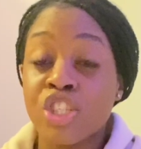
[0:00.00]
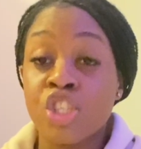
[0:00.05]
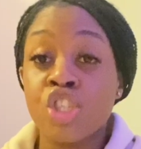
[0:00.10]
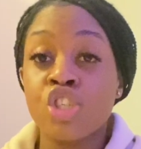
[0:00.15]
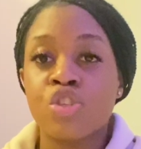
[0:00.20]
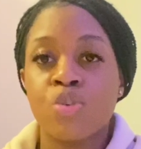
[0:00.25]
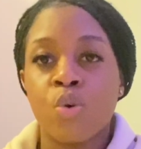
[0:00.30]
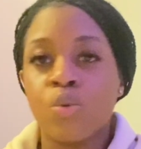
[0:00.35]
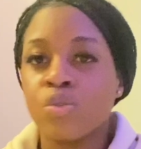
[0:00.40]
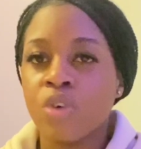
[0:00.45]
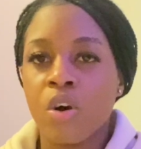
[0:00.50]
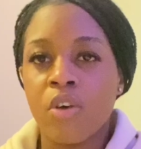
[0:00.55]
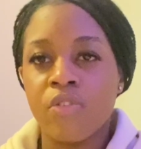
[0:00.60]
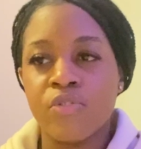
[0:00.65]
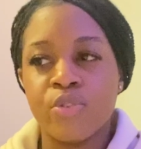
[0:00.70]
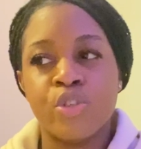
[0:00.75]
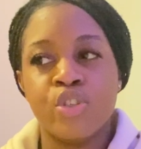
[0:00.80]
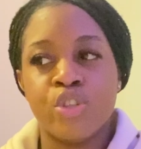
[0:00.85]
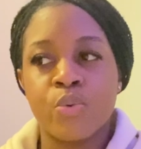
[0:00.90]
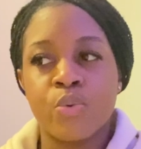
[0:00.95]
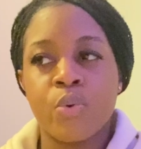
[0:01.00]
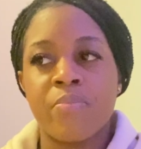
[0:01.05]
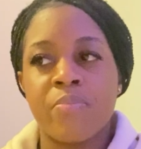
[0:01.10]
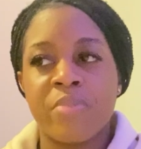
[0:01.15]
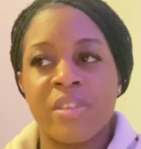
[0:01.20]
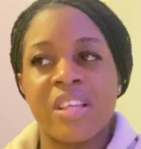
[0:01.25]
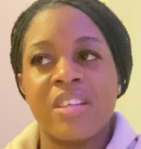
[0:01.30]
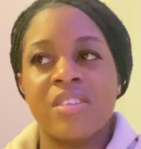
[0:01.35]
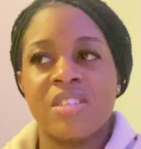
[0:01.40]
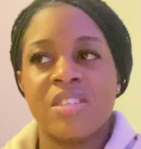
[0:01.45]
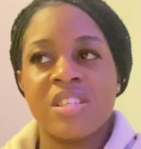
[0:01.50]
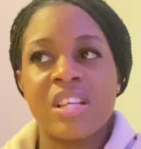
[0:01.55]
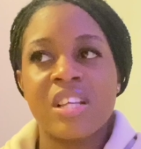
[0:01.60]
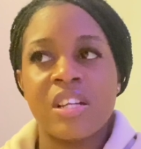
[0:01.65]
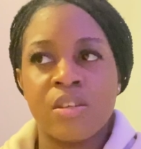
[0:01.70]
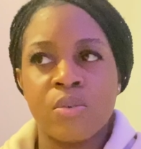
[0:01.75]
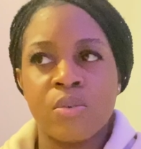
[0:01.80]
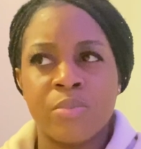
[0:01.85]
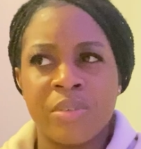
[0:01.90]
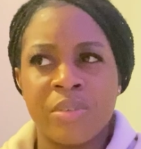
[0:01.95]
Just don't overdo it, but then just a
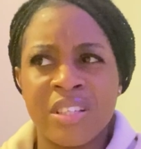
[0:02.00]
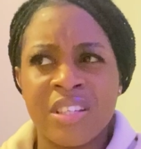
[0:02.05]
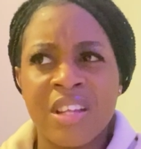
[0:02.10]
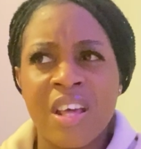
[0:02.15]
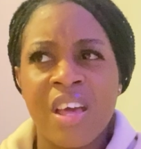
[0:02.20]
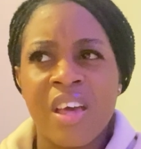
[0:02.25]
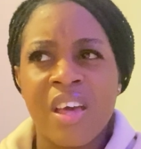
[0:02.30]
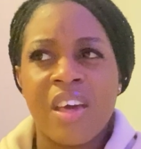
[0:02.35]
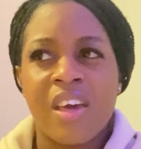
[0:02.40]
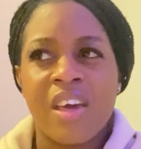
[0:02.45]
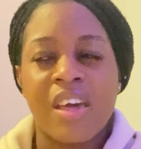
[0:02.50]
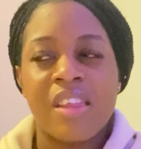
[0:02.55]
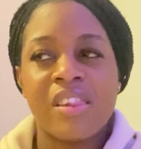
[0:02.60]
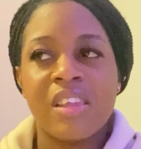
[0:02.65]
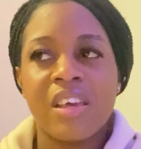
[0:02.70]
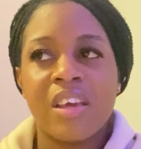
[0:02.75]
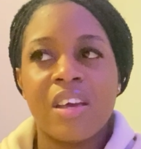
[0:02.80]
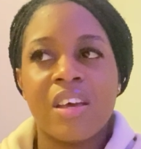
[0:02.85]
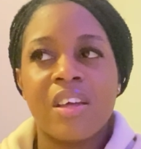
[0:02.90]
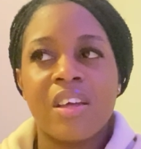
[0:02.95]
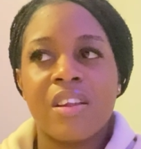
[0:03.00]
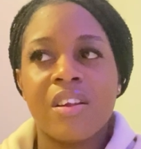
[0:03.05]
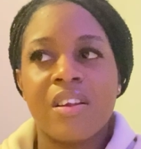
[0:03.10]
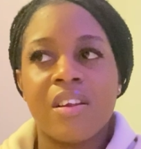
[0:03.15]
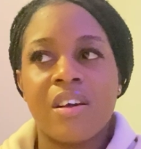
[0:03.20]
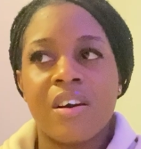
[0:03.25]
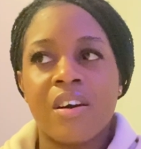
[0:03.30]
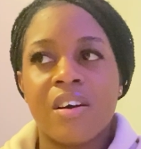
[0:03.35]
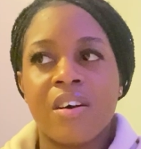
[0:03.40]
little bit. And then